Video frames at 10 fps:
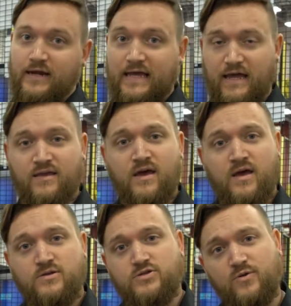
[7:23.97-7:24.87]
Again,
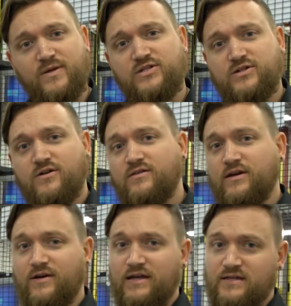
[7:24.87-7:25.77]
do be sure
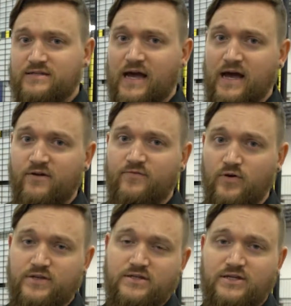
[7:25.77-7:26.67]
there is high
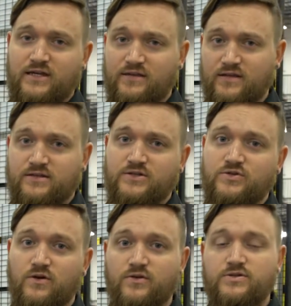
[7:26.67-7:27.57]
voltage in this
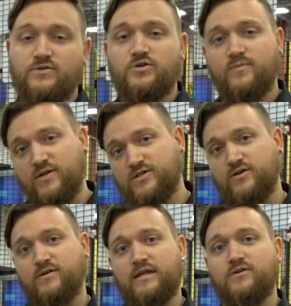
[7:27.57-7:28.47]
controller, so do be
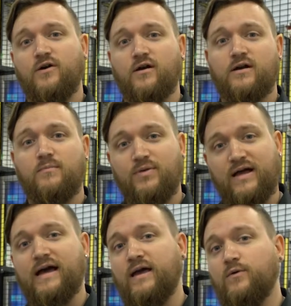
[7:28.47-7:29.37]
sure that you are
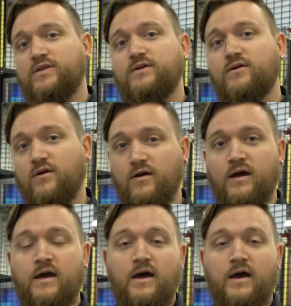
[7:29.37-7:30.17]
complying with your